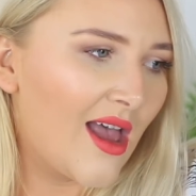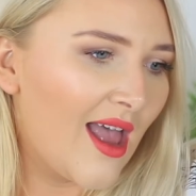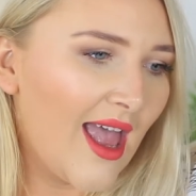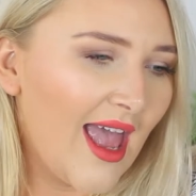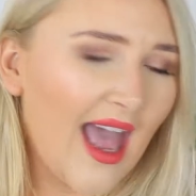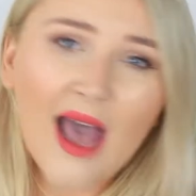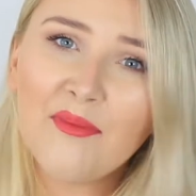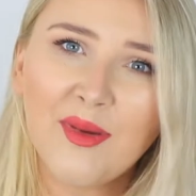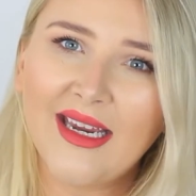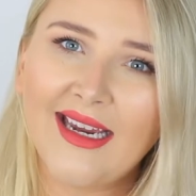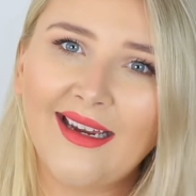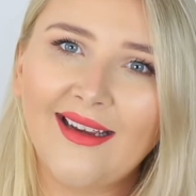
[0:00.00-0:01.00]

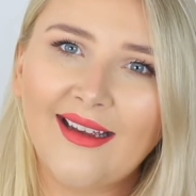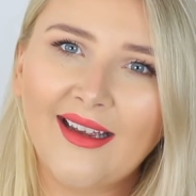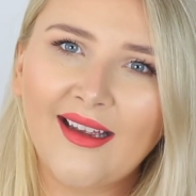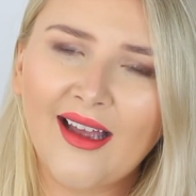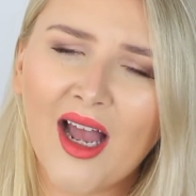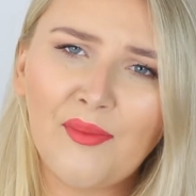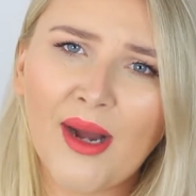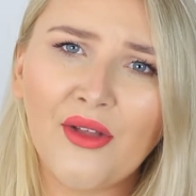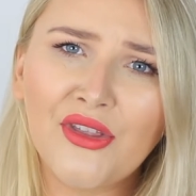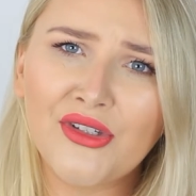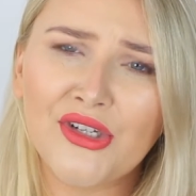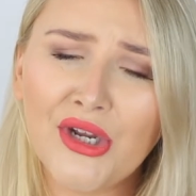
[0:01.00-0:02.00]
happy
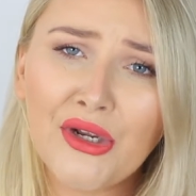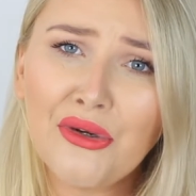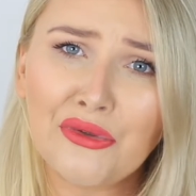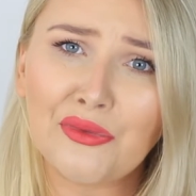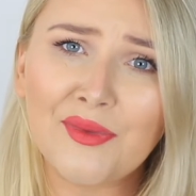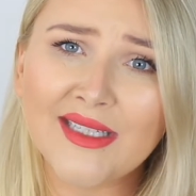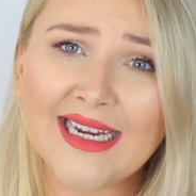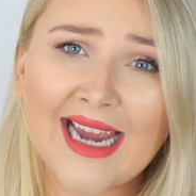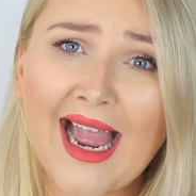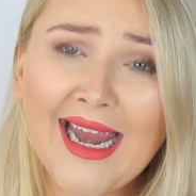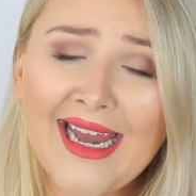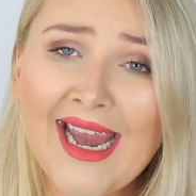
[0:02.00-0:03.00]
about the tubes? Like,
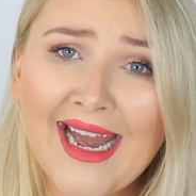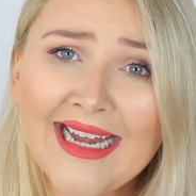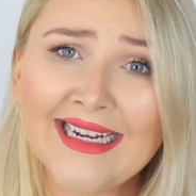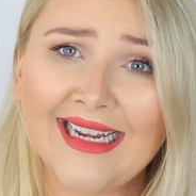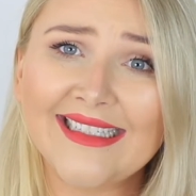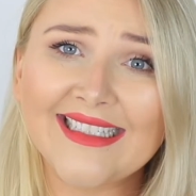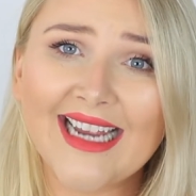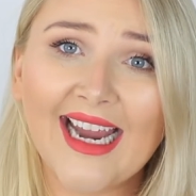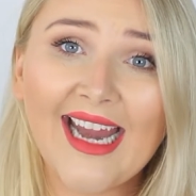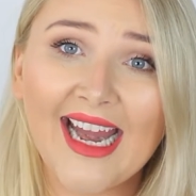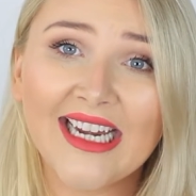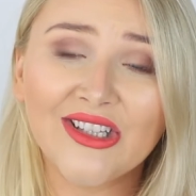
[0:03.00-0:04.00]
I hate it. I
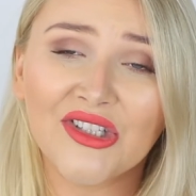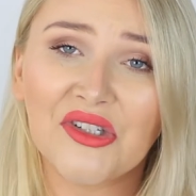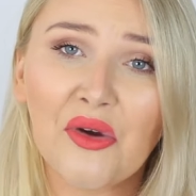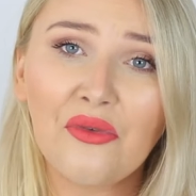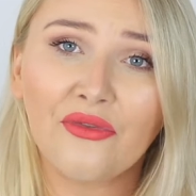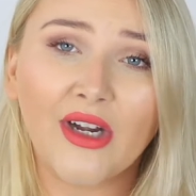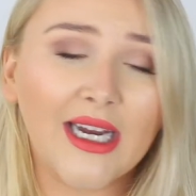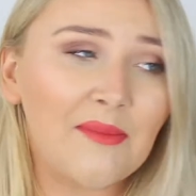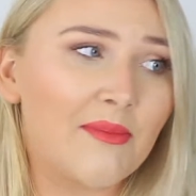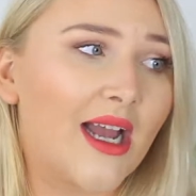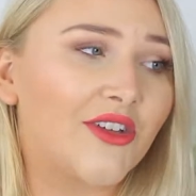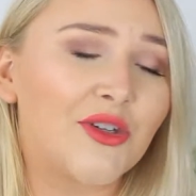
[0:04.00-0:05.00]
hate it so
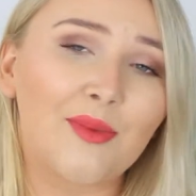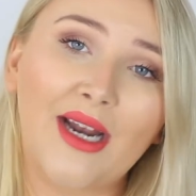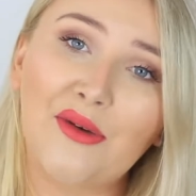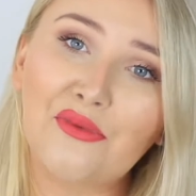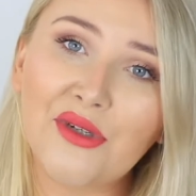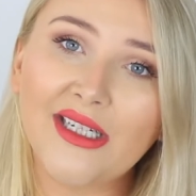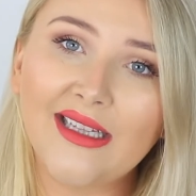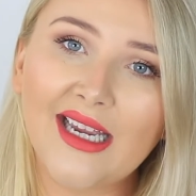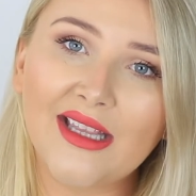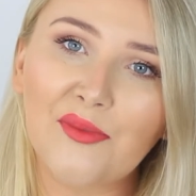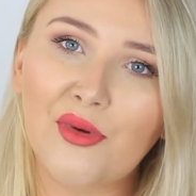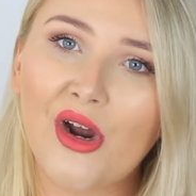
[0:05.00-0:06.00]
freaking much, but I really
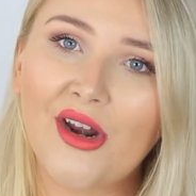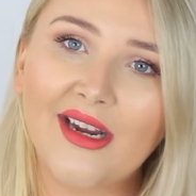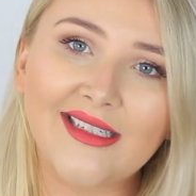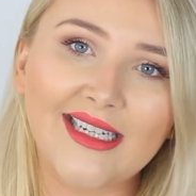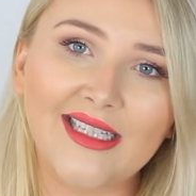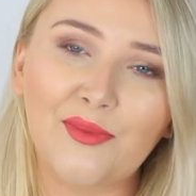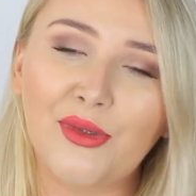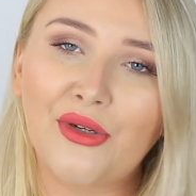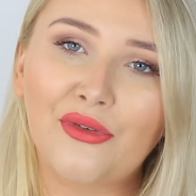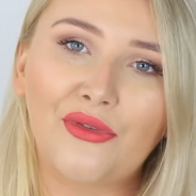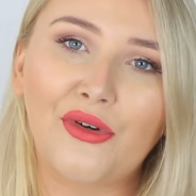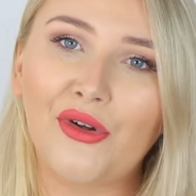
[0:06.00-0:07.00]
like the product. It's
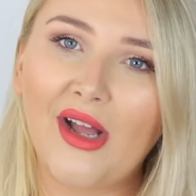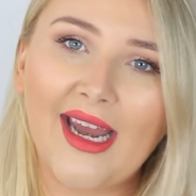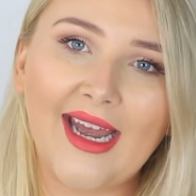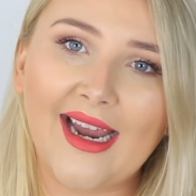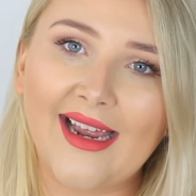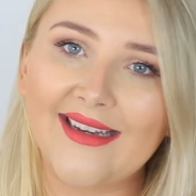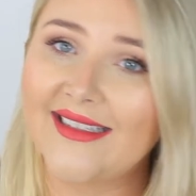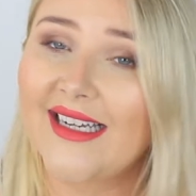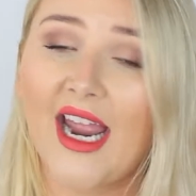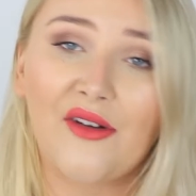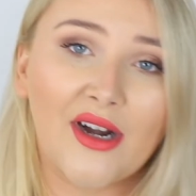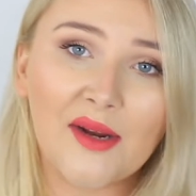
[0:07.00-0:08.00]
beautiful and
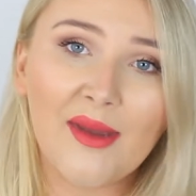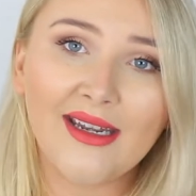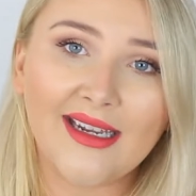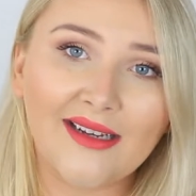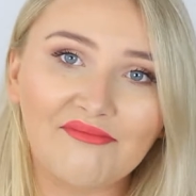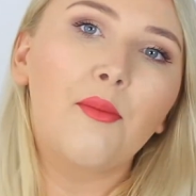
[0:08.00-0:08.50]
I recommend it.